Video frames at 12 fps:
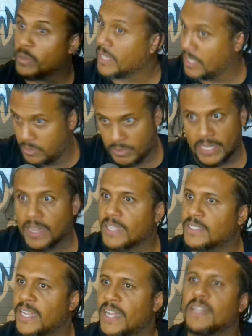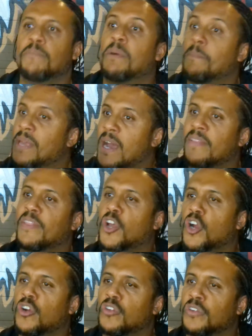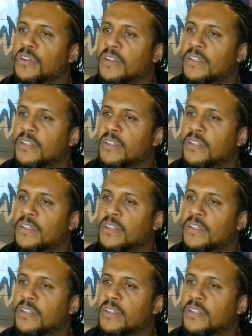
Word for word: what they do. They like standing, but behind the curtain